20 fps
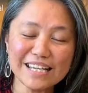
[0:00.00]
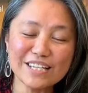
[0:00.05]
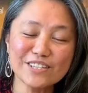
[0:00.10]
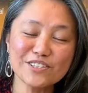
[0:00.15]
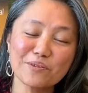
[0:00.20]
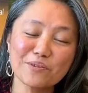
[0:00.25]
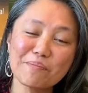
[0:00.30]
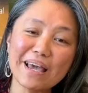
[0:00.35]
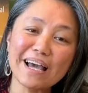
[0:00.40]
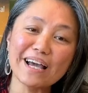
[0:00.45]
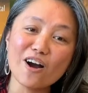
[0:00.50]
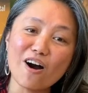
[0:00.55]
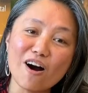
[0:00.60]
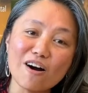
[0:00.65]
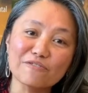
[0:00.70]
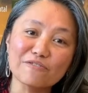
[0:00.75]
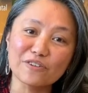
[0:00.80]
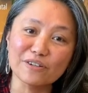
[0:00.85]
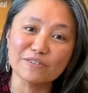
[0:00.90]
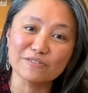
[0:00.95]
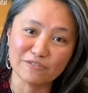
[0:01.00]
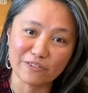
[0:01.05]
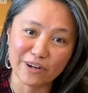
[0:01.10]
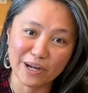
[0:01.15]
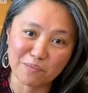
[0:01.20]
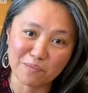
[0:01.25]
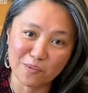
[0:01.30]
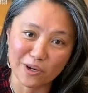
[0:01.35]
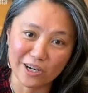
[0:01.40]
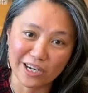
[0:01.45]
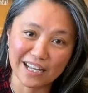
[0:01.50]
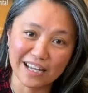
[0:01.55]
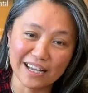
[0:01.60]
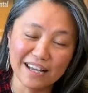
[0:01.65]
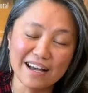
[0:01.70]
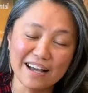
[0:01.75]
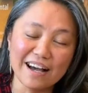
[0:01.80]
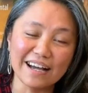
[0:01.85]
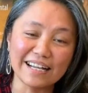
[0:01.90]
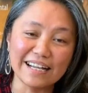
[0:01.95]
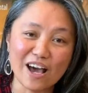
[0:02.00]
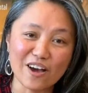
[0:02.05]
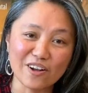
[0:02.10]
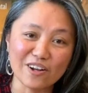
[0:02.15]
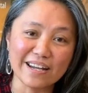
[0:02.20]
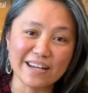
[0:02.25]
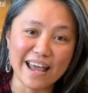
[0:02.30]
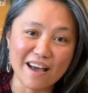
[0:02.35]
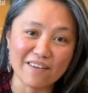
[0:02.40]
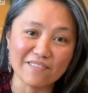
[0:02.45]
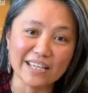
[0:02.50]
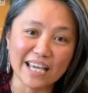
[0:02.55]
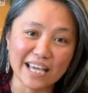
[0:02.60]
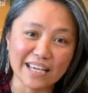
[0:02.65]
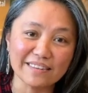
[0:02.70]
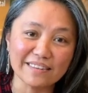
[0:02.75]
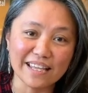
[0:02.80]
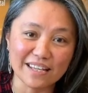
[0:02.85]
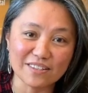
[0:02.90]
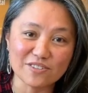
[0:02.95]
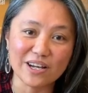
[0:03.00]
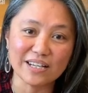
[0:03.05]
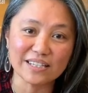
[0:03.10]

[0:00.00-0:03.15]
So may I offer a framework on how to navigate that